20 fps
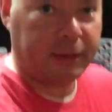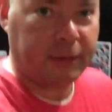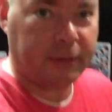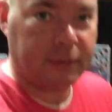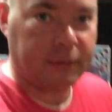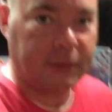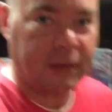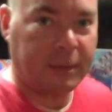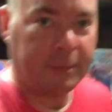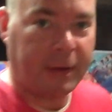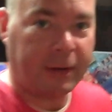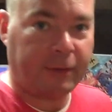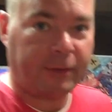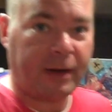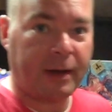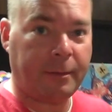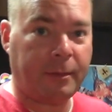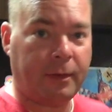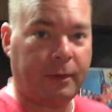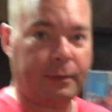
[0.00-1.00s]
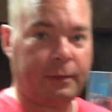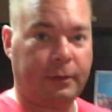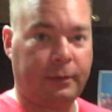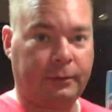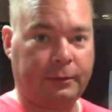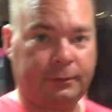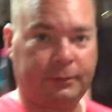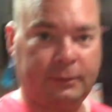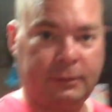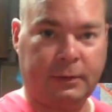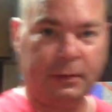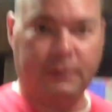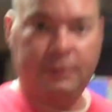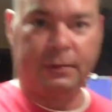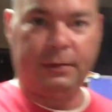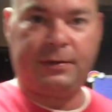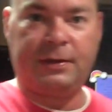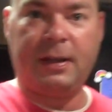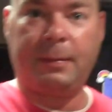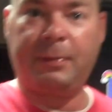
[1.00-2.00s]
and my grandmother
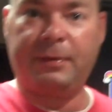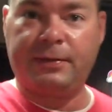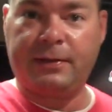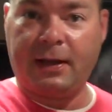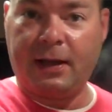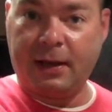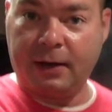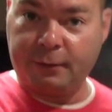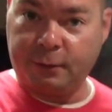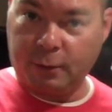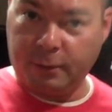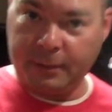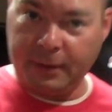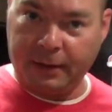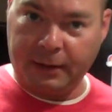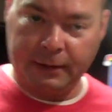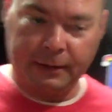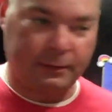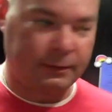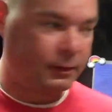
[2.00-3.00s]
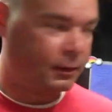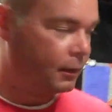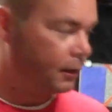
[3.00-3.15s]
to step aside for a minute.